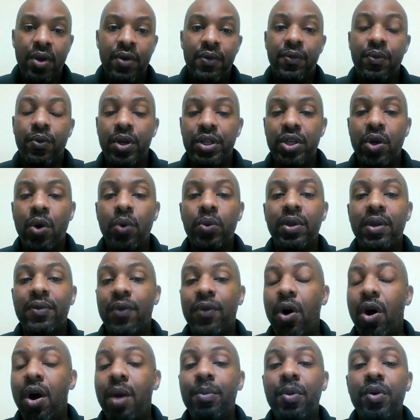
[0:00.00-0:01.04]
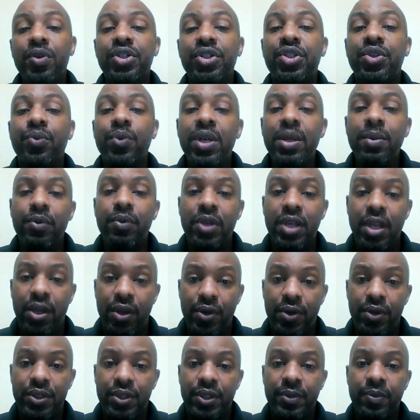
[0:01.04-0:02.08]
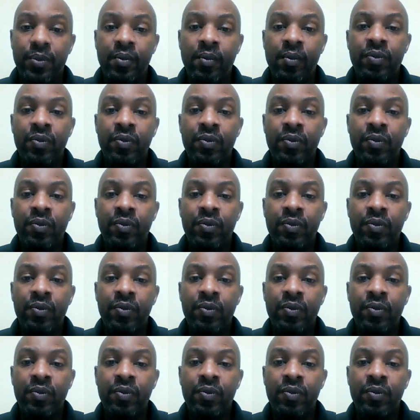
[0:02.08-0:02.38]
for a total of almost 3 years.